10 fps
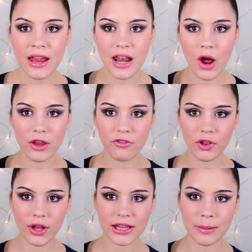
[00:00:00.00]
Now, if you
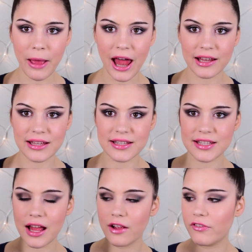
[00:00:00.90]
look at the palette
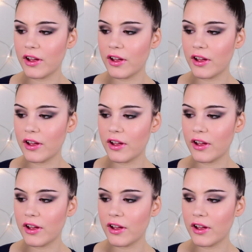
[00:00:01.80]
itself,